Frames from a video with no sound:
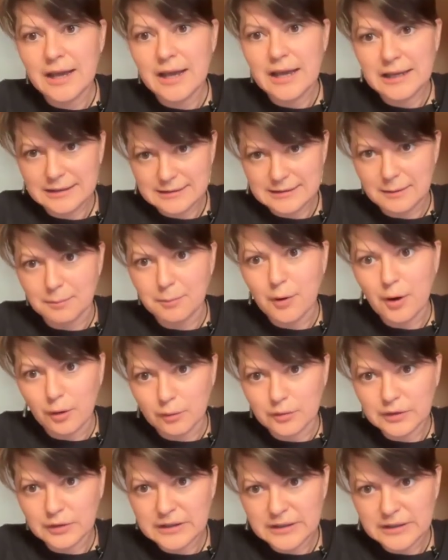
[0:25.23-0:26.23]
is
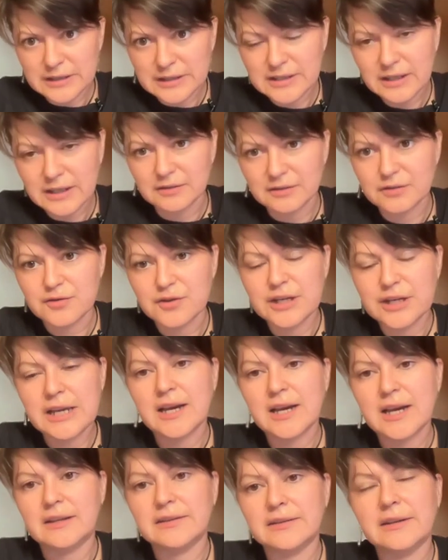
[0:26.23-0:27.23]
upholding this country
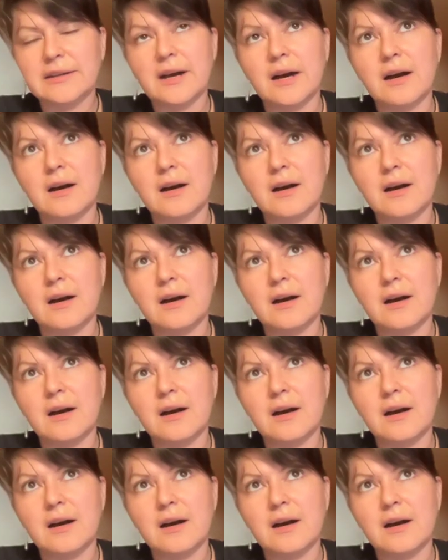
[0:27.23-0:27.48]
and